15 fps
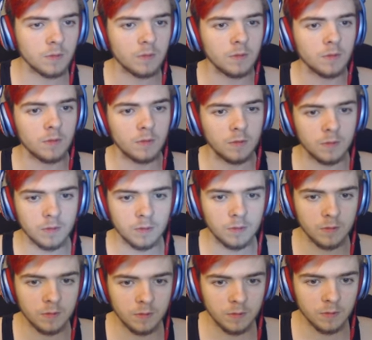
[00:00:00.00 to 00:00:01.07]

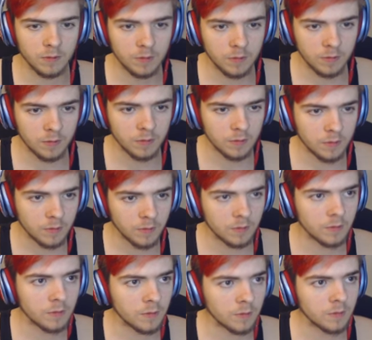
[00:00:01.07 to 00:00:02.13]

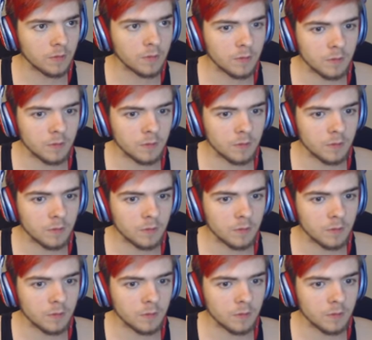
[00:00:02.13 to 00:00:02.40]
[no speech]